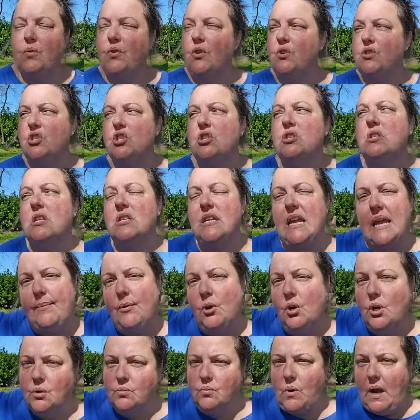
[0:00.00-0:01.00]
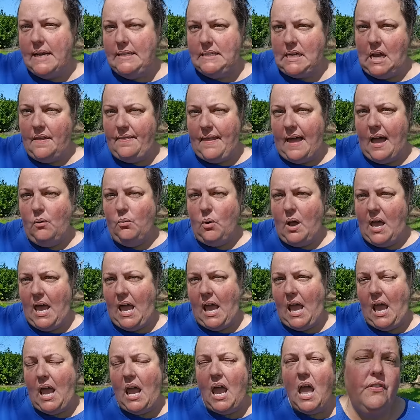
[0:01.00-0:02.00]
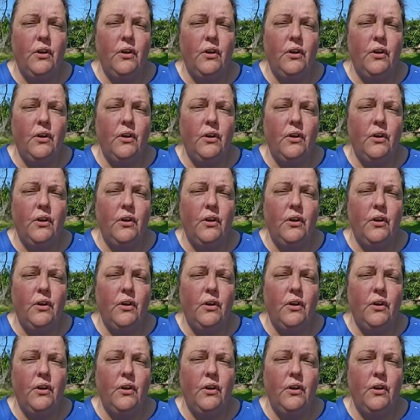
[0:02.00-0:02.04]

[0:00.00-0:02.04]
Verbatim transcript: There's just a neighborhood right down that way.